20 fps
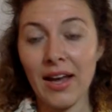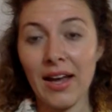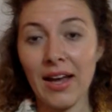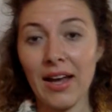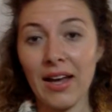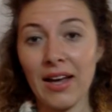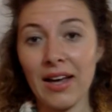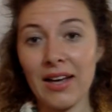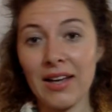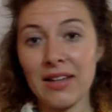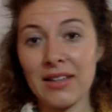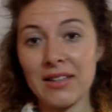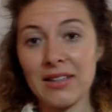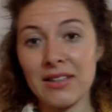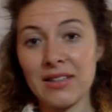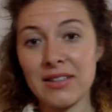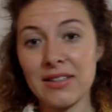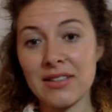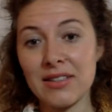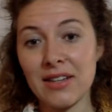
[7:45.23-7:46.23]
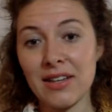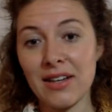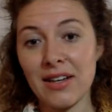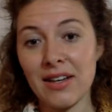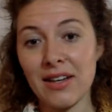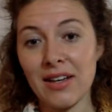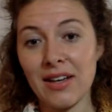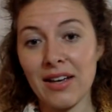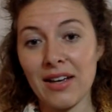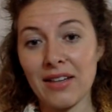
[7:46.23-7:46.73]
and
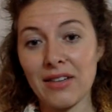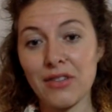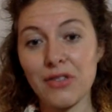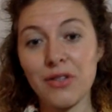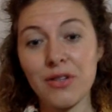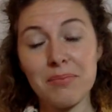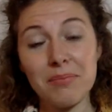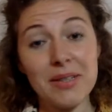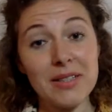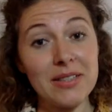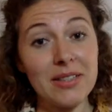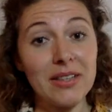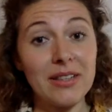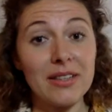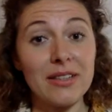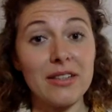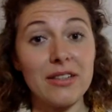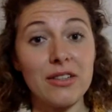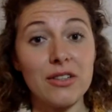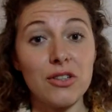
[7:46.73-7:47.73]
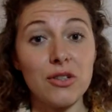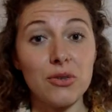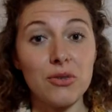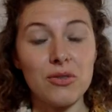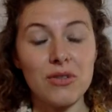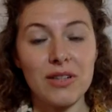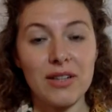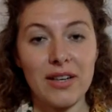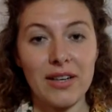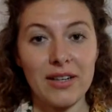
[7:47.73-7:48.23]
you can basically
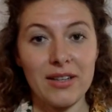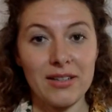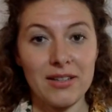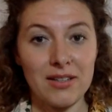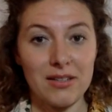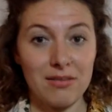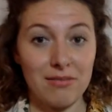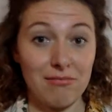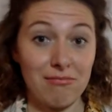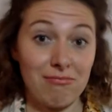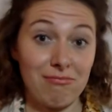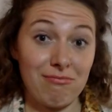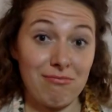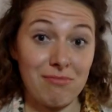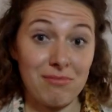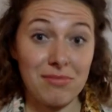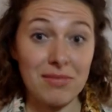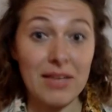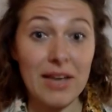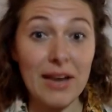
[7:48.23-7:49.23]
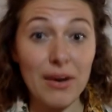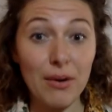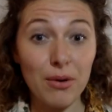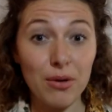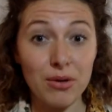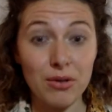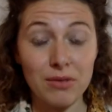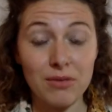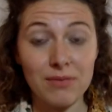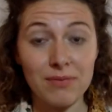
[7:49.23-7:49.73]
use it like a
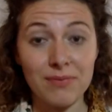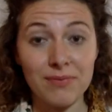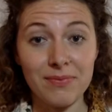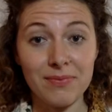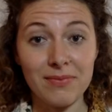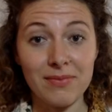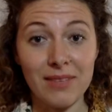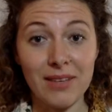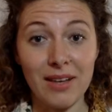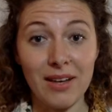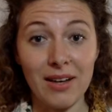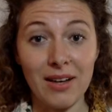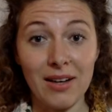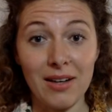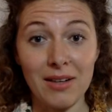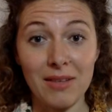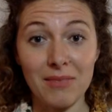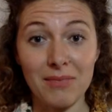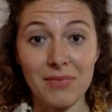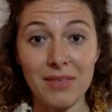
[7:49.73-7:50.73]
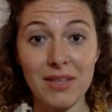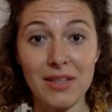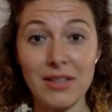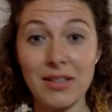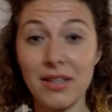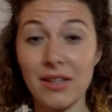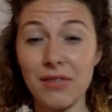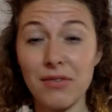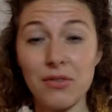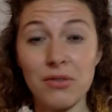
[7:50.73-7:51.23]
tarot. It
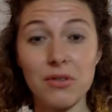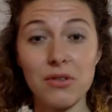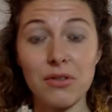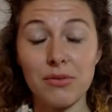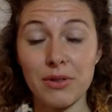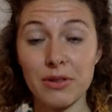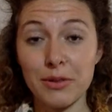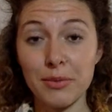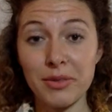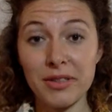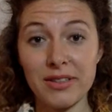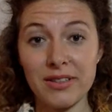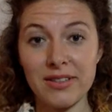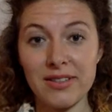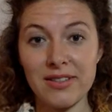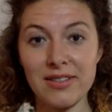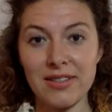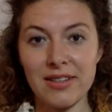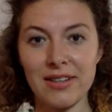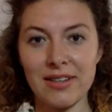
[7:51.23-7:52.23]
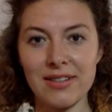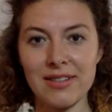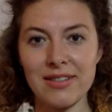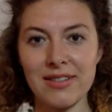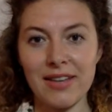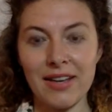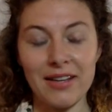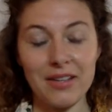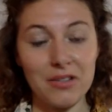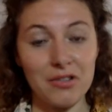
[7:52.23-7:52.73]
gives you incredible insights
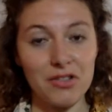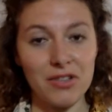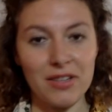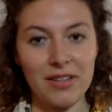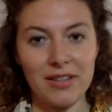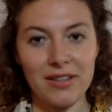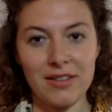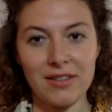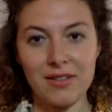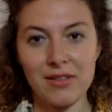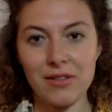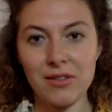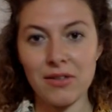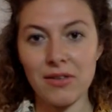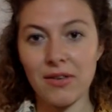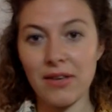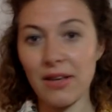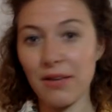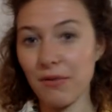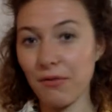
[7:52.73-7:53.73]
and a check-in. So